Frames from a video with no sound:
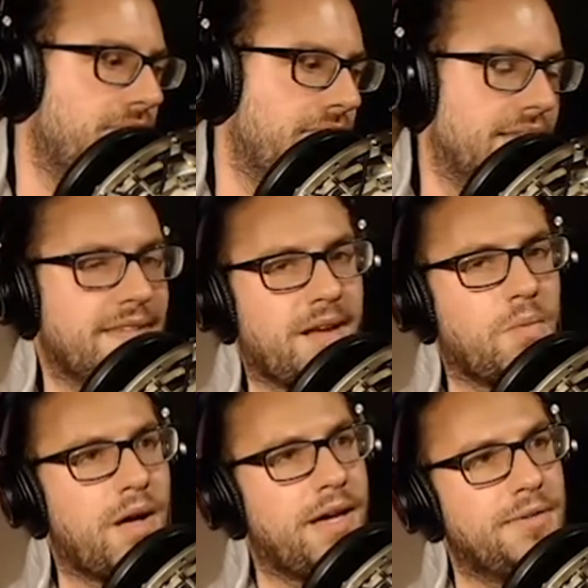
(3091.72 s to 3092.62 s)
It's like
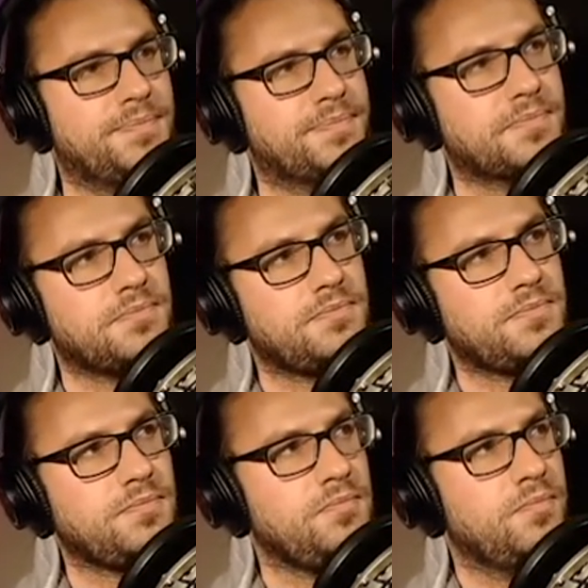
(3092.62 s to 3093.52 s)
why
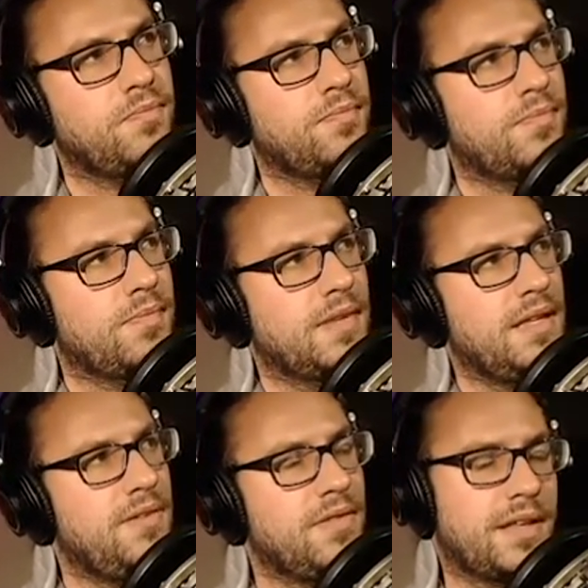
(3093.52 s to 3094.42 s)
even